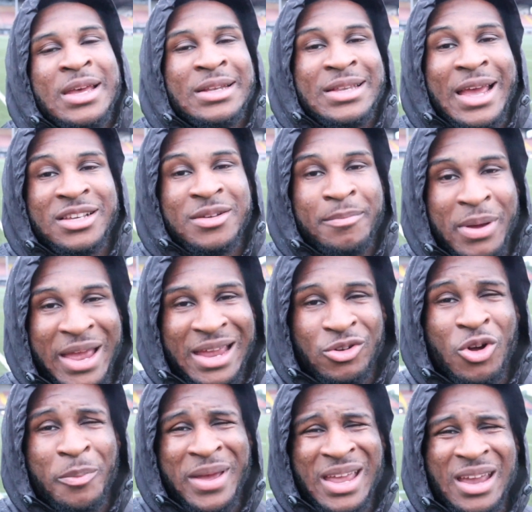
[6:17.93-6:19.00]
take some pain,
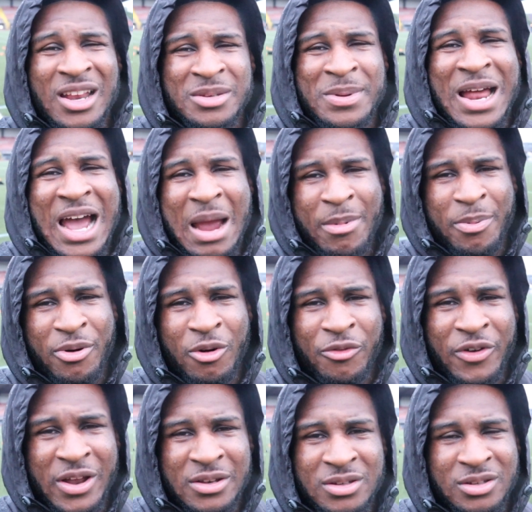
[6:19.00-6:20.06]
not painkillers, but like
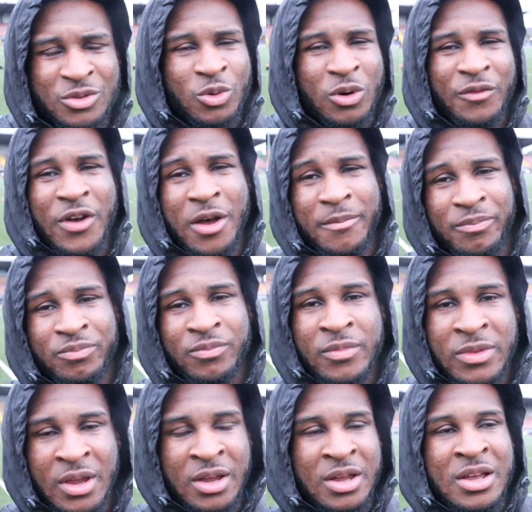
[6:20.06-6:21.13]
ibuprofen, sort of um,
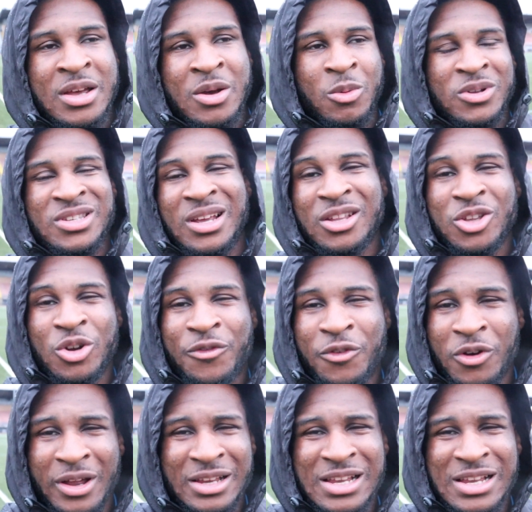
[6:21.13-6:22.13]
what's it? I don't know.